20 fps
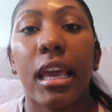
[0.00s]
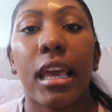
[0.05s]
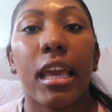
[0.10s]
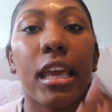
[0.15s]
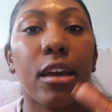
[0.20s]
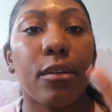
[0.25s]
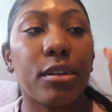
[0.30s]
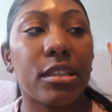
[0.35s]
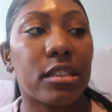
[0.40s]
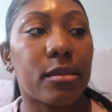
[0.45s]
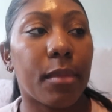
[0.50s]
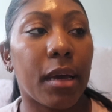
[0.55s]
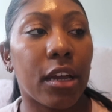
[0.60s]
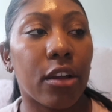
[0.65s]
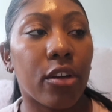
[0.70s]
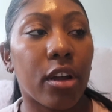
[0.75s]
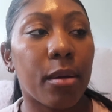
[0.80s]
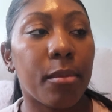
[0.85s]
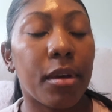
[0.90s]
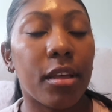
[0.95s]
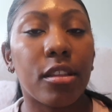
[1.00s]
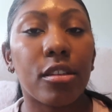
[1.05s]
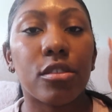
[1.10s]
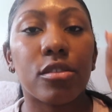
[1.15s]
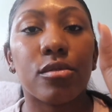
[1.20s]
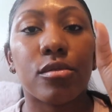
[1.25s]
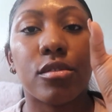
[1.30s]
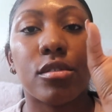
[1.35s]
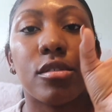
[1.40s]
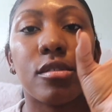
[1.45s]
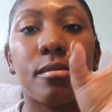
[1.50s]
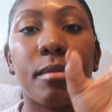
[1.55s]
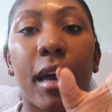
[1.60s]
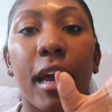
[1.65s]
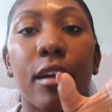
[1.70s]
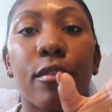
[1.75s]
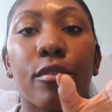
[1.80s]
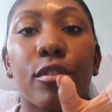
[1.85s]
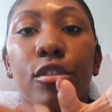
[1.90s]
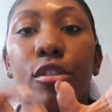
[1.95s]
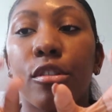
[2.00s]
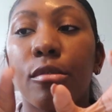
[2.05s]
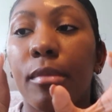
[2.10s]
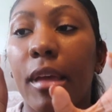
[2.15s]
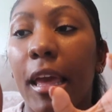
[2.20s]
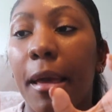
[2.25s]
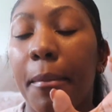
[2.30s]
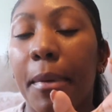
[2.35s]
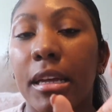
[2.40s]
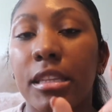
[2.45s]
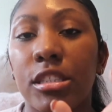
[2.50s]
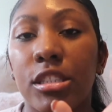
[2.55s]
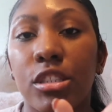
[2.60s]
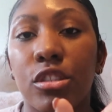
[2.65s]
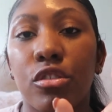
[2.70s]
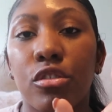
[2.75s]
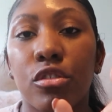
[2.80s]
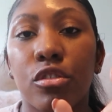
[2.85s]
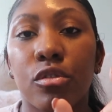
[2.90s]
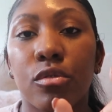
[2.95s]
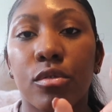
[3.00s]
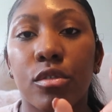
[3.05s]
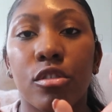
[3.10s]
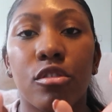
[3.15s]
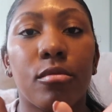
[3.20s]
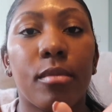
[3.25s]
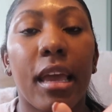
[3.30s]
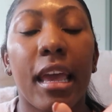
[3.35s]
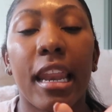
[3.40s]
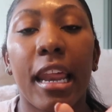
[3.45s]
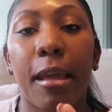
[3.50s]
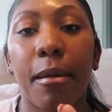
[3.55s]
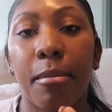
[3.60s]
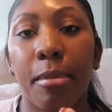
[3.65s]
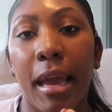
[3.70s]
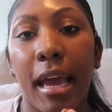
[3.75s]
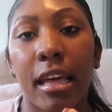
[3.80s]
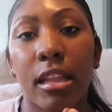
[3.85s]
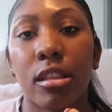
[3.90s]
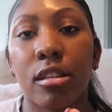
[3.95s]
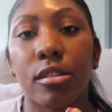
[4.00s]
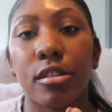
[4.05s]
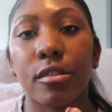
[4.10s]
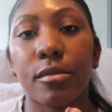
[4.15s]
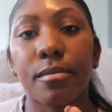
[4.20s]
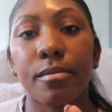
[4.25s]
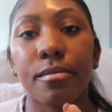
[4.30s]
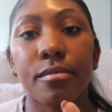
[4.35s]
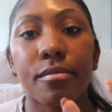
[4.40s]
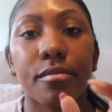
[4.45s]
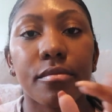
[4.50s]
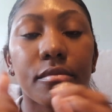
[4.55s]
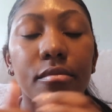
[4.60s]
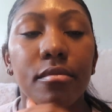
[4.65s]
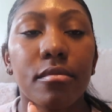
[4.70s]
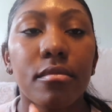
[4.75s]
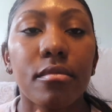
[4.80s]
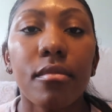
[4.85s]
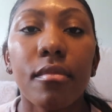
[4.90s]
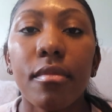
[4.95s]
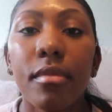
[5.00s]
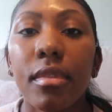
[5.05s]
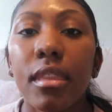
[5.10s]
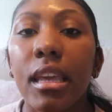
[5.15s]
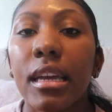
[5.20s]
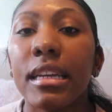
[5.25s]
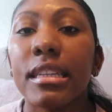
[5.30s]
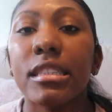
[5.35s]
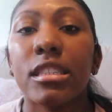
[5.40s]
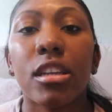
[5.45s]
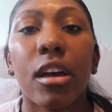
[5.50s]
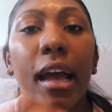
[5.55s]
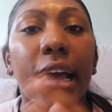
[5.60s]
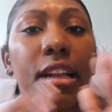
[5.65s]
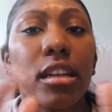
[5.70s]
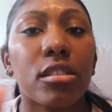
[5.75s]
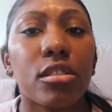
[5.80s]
it was my grandmother's room, my room, and my sister's room, and a bathroom. And so I